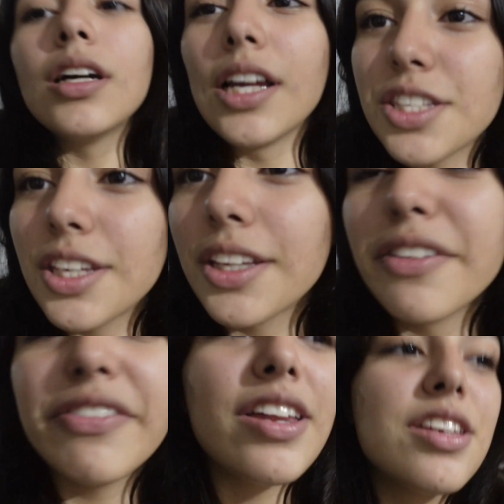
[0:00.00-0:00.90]
I took the
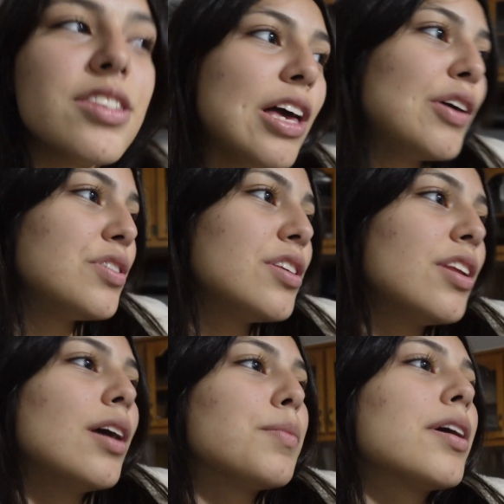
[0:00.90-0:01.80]
fattest L
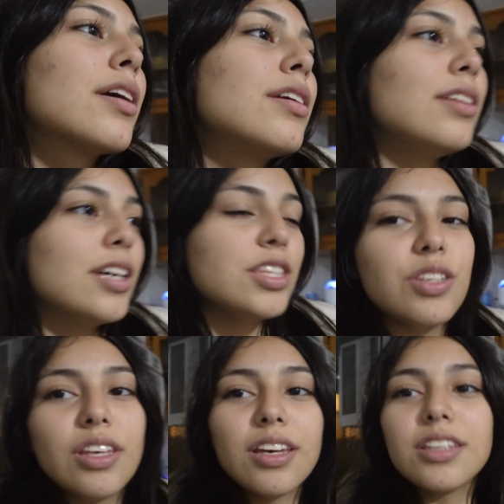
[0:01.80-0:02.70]
today. I'm not gonna lie to
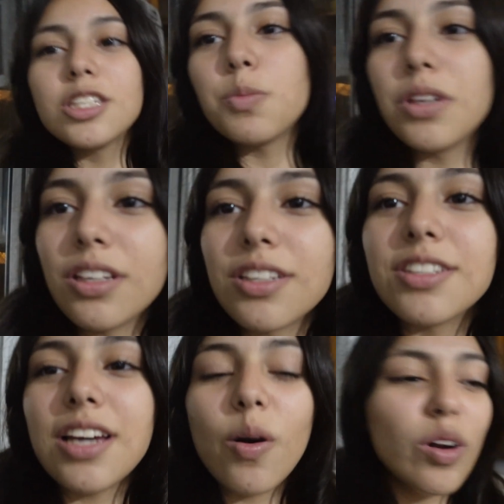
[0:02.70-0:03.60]
you guys
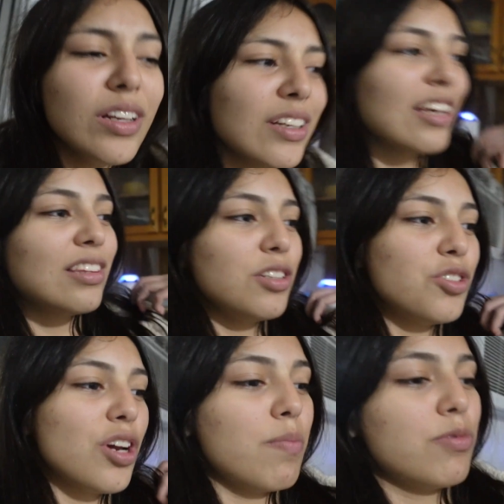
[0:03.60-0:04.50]
because I wanted to get the
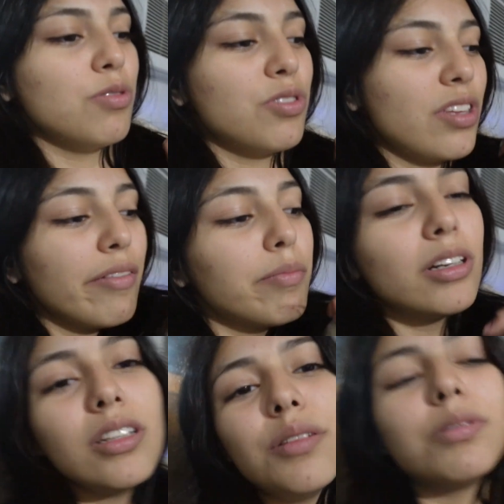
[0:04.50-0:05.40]
job to save money,